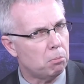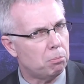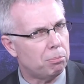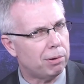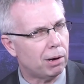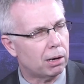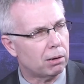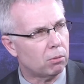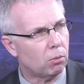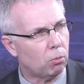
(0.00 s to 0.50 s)

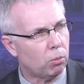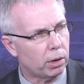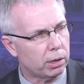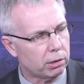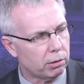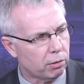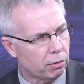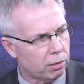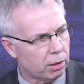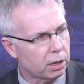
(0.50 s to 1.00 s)
But when
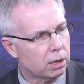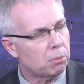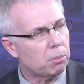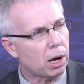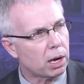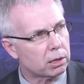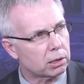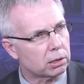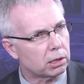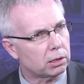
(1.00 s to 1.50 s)
you think
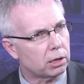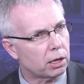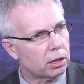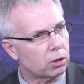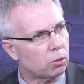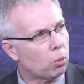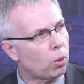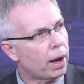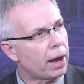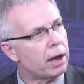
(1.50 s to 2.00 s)
about it
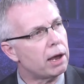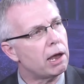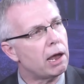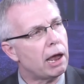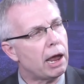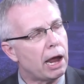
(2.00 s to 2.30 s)
another way,